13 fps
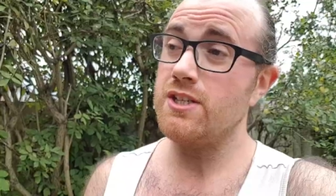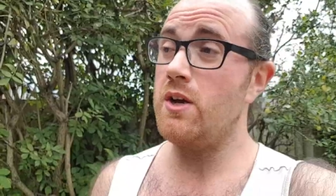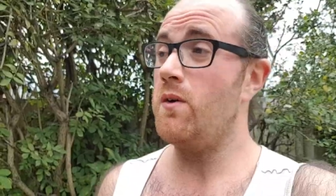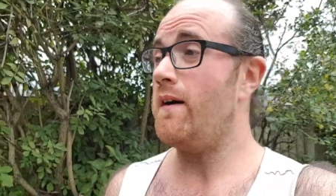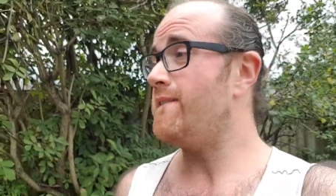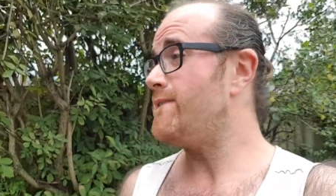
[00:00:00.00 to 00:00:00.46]

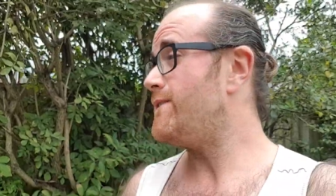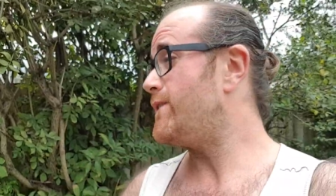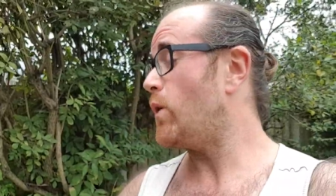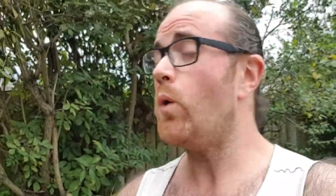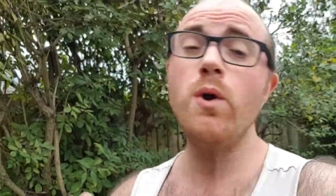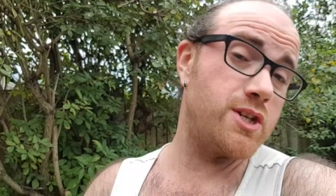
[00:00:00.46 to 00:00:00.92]
So
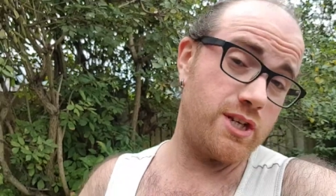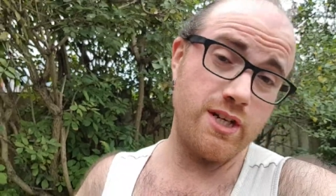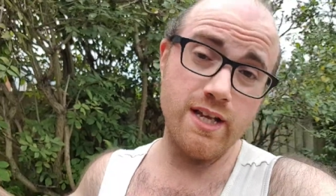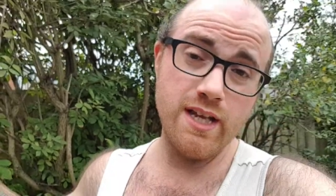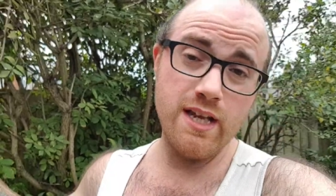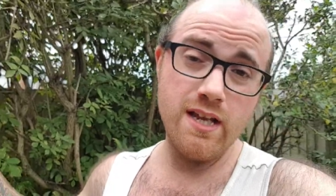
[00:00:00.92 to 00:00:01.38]

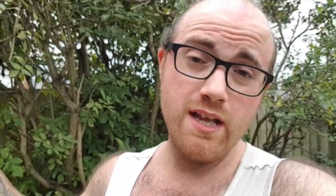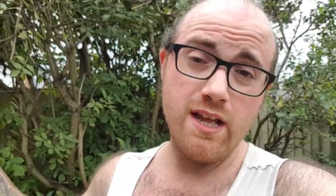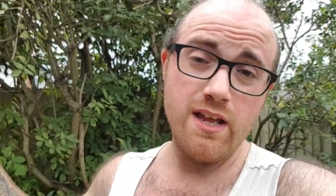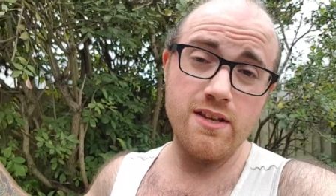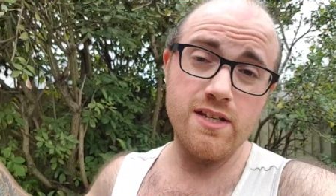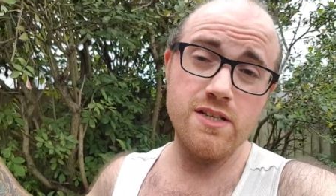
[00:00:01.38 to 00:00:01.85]
unfortunately,
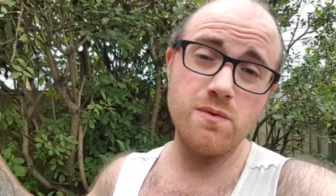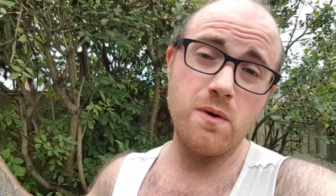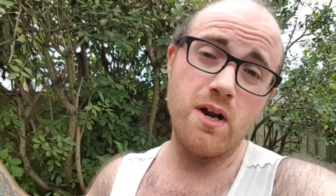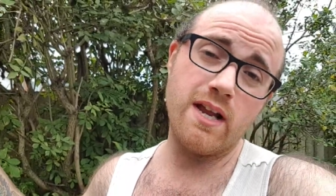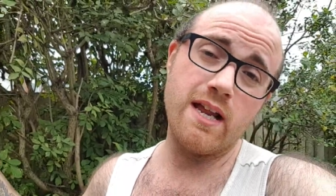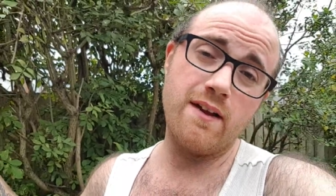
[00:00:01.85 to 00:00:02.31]
this is
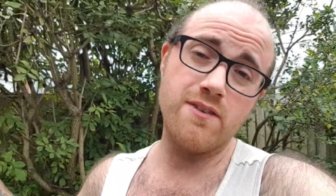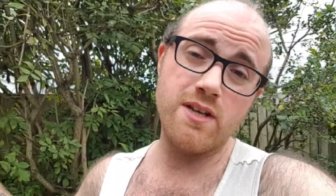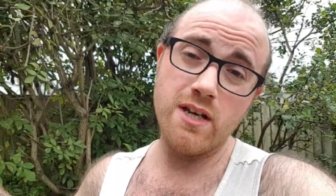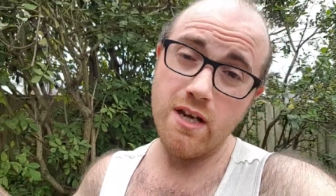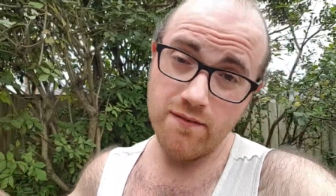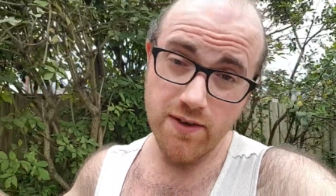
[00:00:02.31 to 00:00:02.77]
where I'm gonna have to
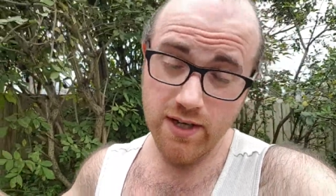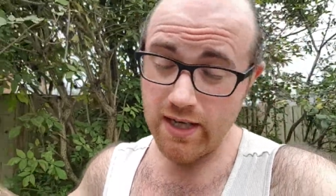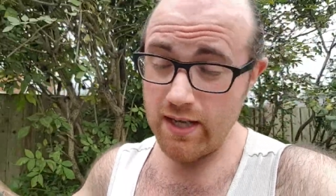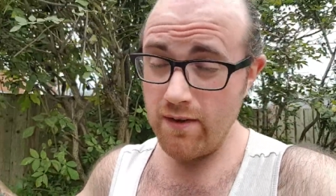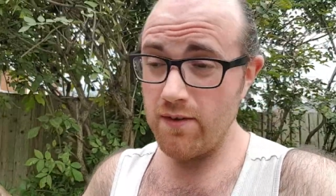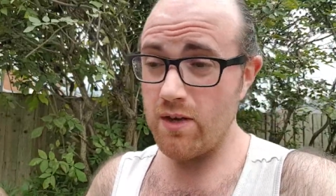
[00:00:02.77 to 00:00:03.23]
love and
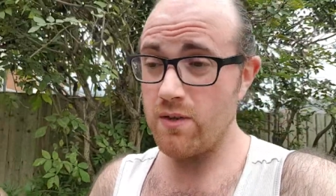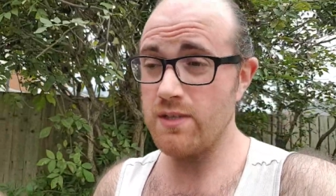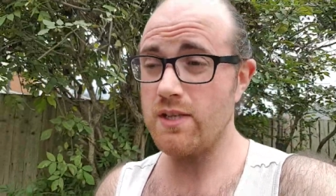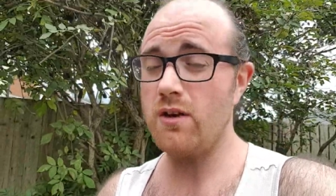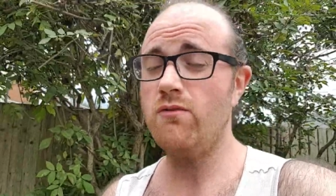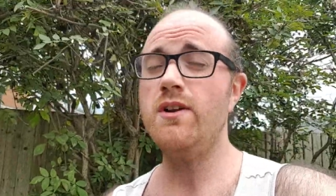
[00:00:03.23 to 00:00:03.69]
leave you.
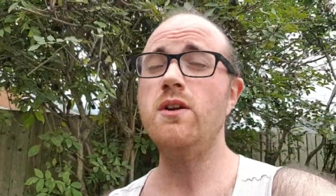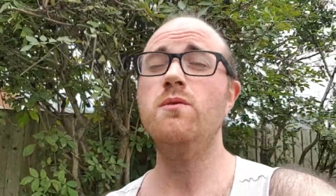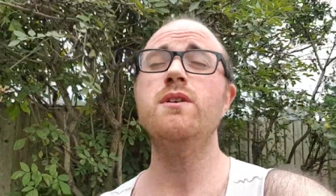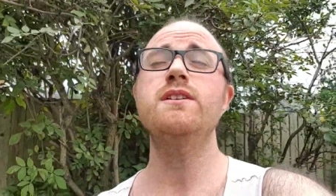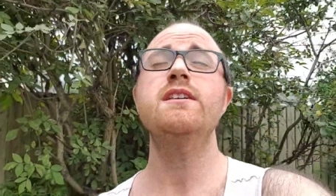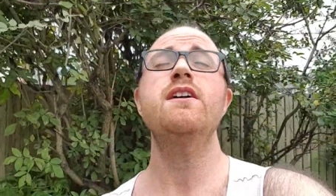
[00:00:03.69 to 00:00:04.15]
So I really
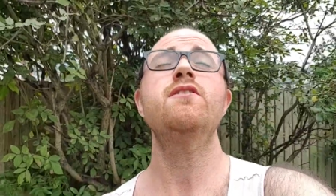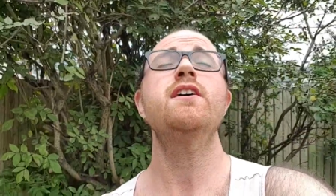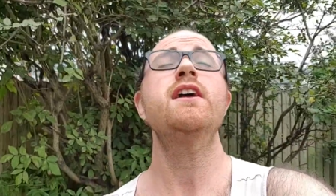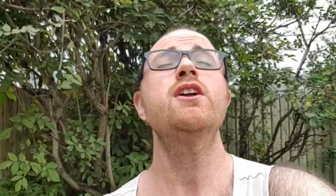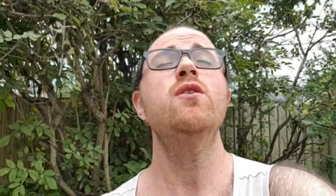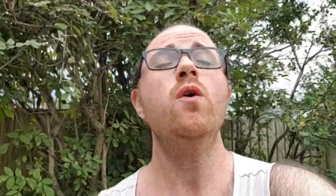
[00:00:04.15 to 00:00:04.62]
want to say
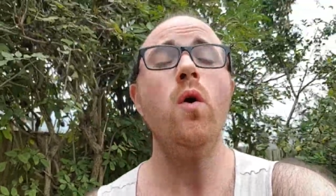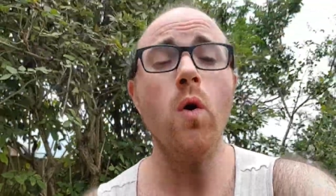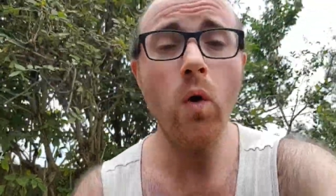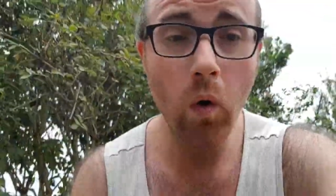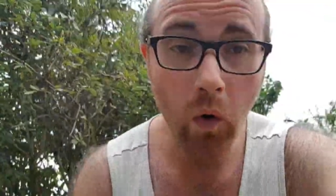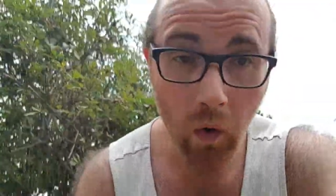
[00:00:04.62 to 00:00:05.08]
thank you
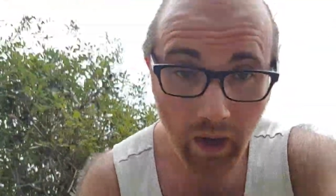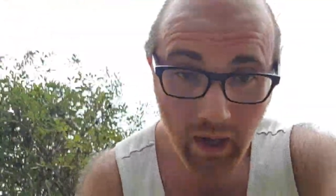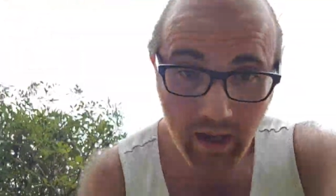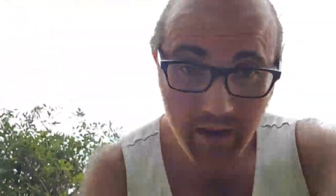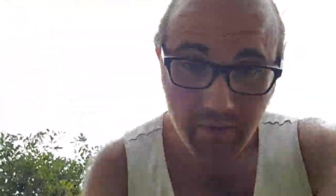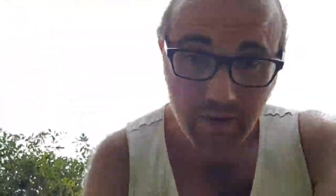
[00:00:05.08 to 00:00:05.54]
all
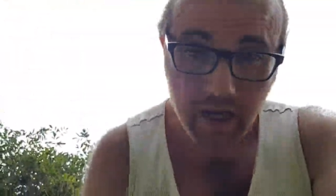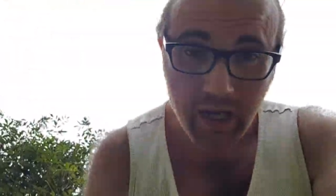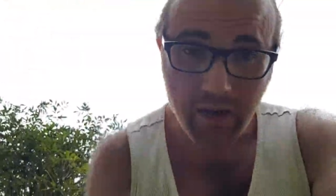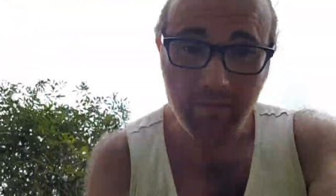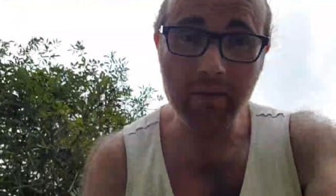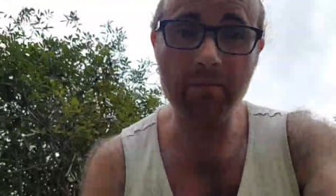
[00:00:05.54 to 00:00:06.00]
for
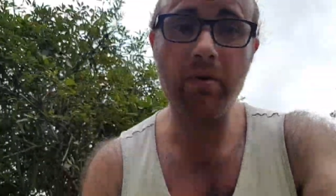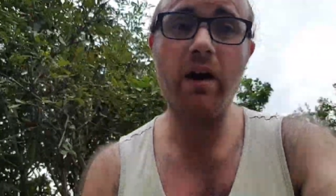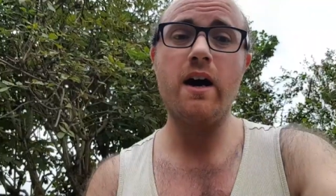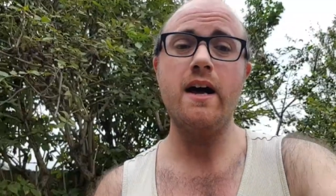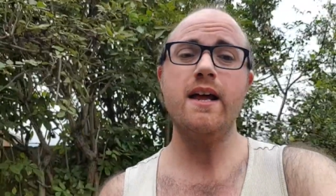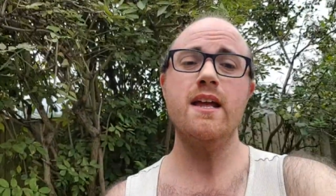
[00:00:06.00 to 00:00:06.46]
coming
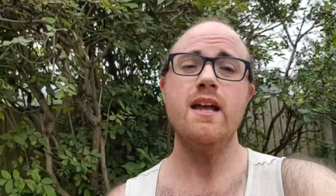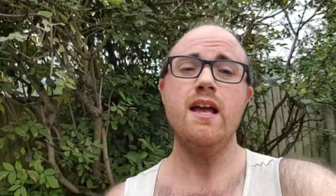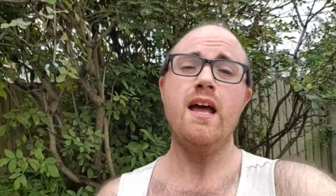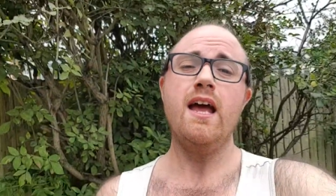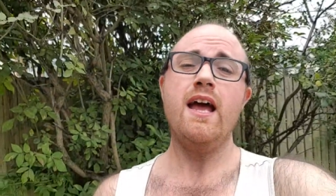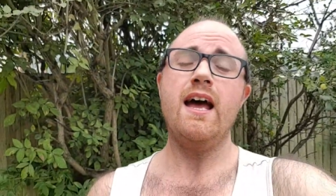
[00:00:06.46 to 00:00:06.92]
by
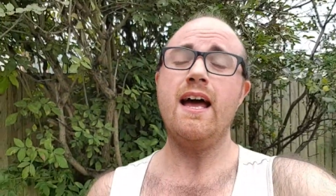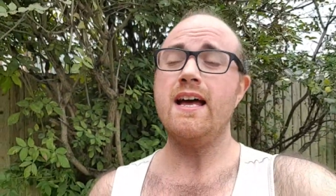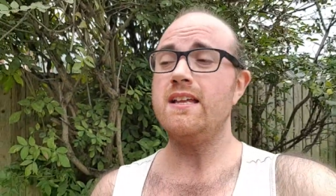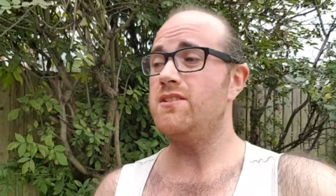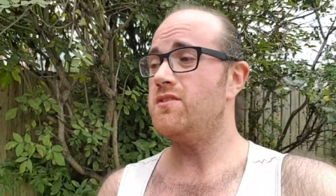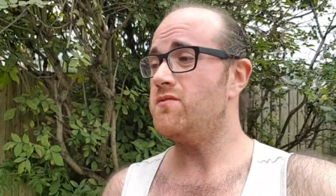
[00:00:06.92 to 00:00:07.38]

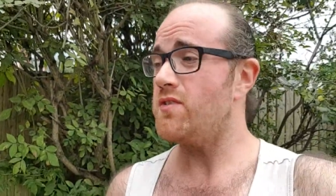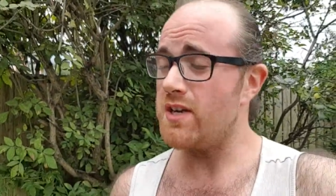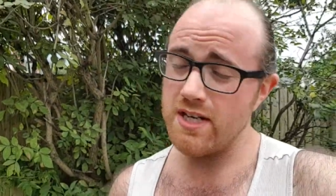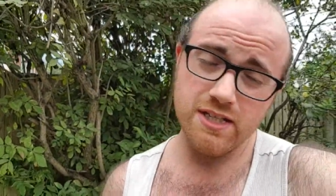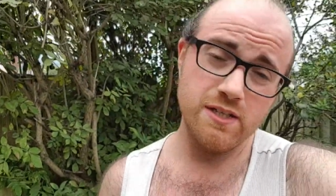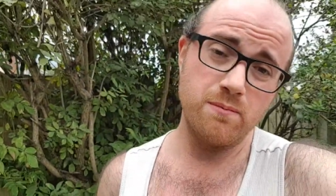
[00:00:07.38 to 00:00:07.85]
and
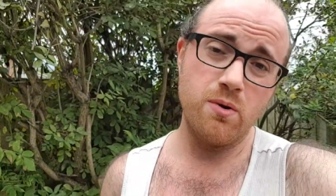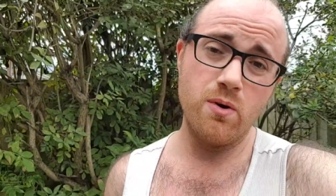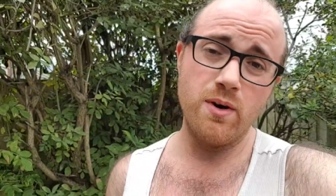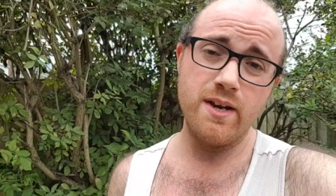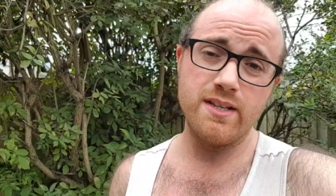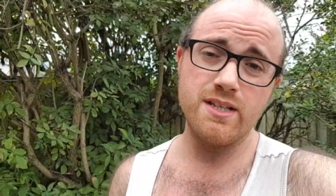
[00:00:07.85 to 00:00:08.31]
really
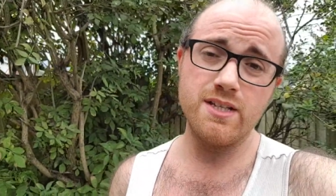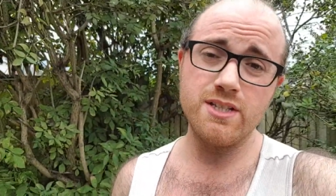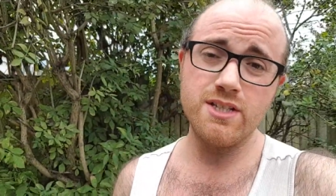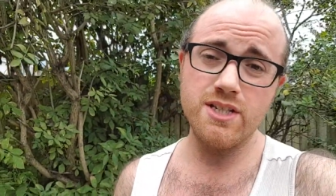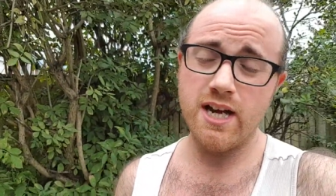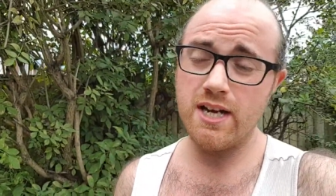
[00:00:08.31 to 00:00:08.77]
supporting the
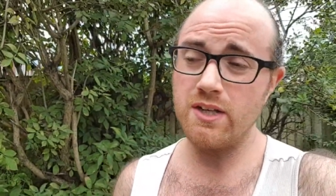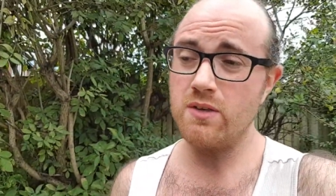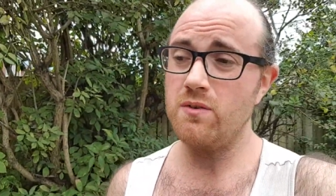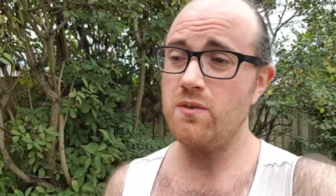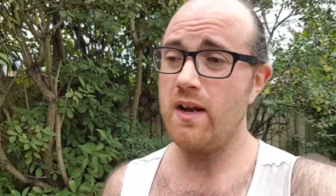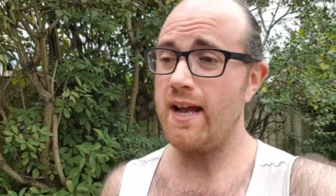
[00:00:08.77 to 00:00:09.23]

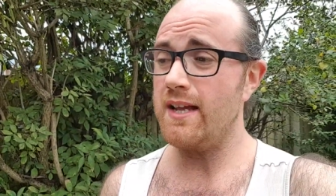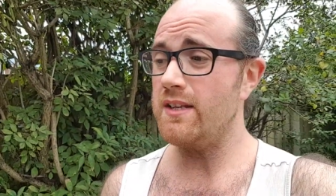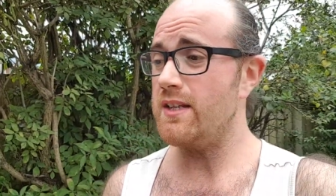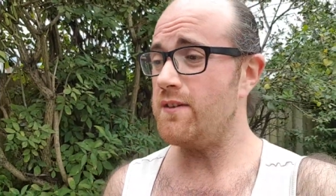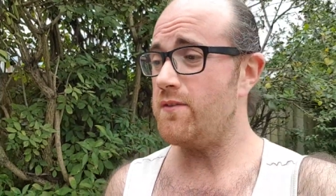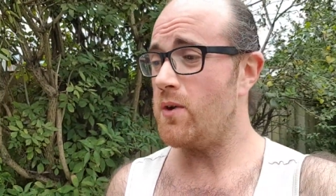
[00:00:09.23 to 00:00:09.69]
channel.
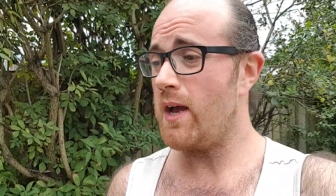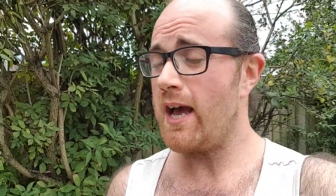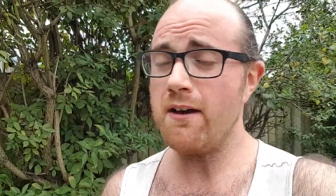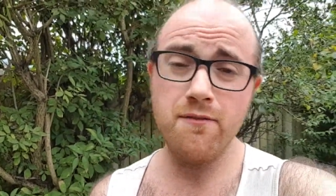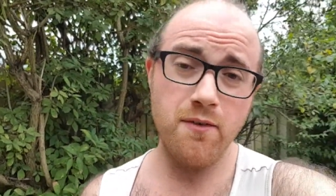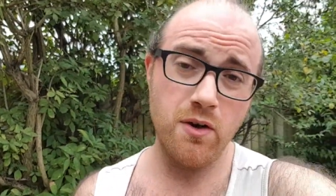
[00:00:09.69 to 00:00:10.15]
And if you
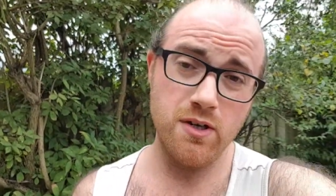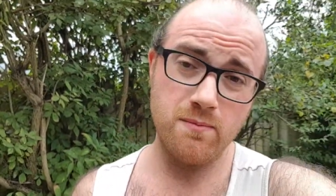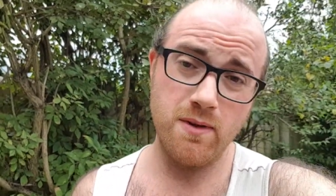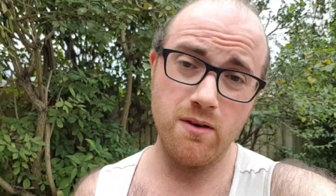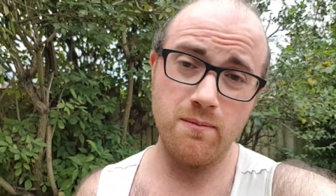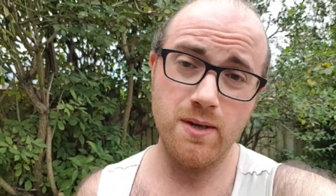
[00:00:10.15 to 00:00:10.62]
have followed
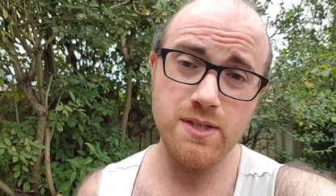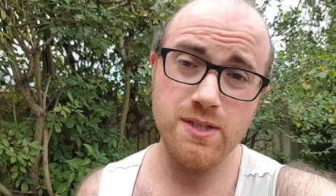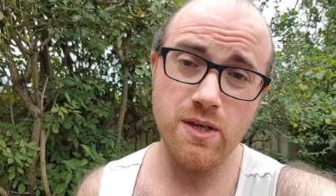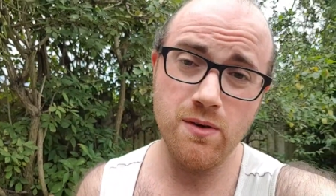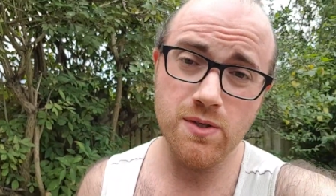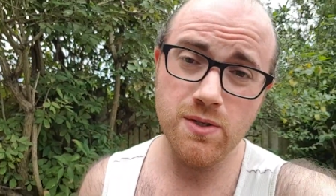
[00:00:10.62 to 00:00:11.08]
me on my
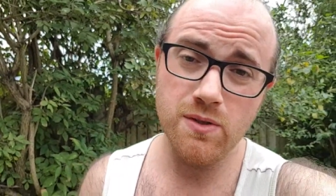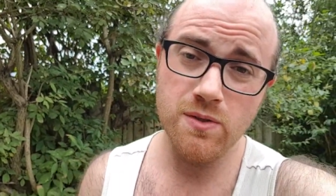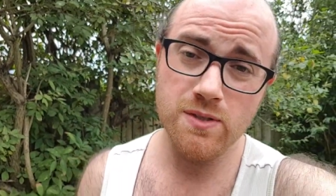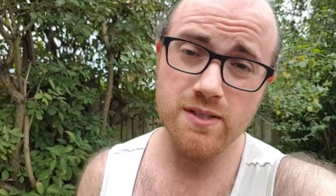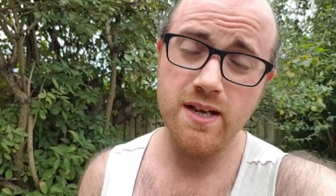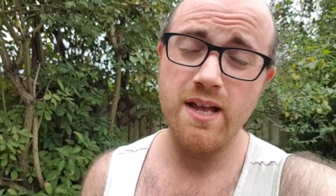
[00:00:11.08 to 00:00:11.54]

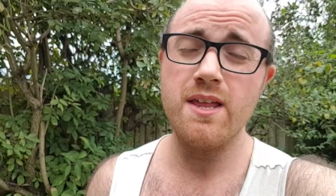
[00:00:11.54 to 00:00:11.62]
socials,